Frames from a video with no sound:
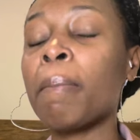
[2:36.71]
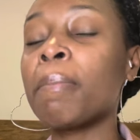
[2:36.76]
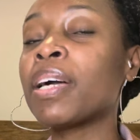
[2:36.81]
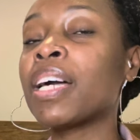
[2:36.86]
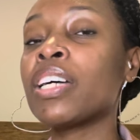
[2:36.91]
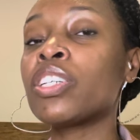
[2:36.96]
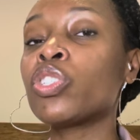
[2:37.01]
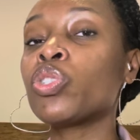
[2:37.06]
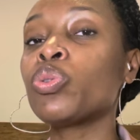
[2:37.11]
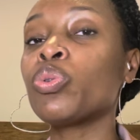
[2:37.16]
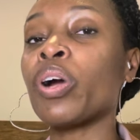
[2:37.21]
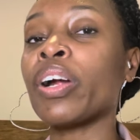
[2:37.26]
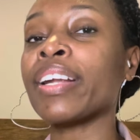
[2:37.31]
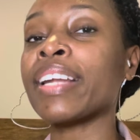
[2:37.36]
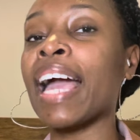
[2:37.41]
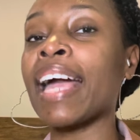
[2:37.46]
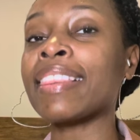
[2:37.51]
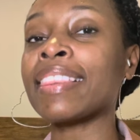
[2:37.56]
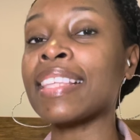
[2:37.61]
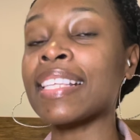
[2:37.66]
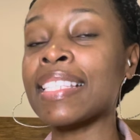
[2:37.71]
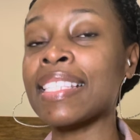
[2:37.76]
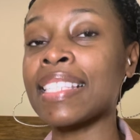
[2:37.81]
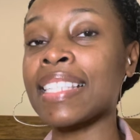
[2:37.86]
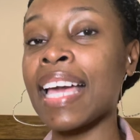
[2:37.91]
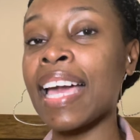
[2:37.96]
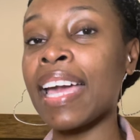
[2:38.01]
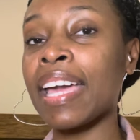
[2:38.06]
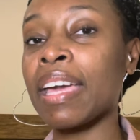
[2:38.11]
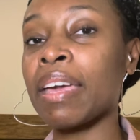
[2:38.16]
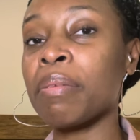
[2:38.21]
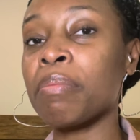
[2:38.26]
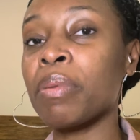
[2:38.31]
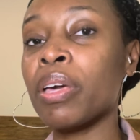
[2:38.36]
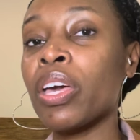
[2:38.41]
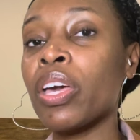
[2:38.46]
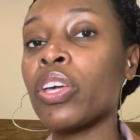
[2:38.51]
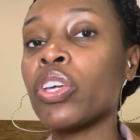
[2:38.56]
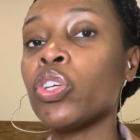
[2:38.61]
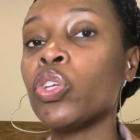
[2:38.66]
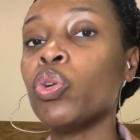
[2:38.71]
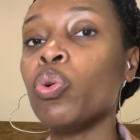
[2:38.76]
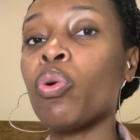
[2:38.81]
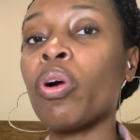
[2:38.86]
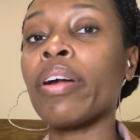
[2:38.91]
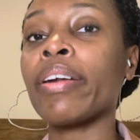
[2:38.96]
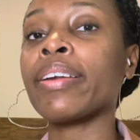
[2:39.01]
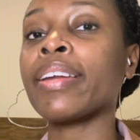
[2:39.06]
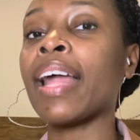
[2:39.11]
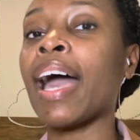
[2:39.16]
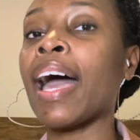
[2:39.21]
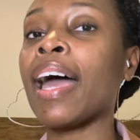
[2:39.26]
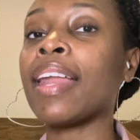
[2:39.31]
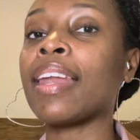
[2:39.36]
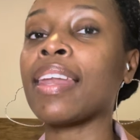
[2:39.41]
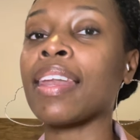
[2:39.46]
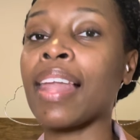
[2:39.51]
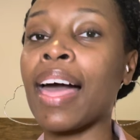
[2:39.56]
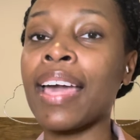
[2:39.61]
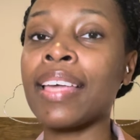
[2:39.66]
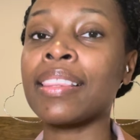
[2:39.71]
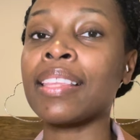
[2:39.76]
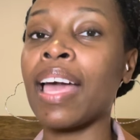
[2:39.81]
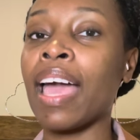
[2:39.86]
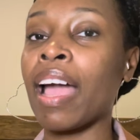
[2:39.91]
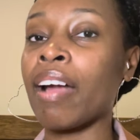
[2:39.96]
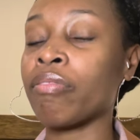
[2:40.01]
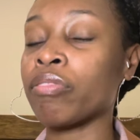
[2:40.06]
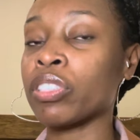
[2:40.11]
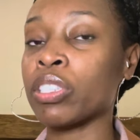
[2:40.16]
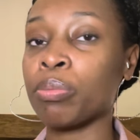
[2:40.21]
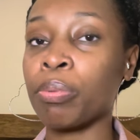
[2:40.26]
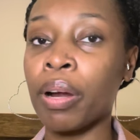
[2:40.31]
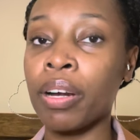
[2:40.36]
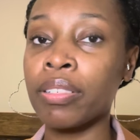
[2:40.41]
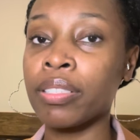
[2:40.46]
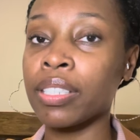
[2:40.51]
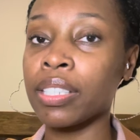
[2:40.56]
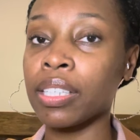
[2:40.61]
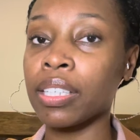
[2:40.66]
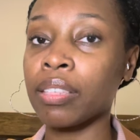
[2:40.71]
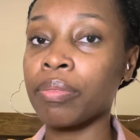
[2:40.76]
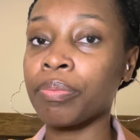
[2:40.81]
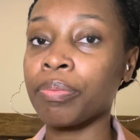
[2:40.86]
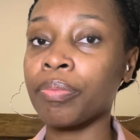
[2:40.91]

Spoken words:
Because you are not the same. You are not like the average person.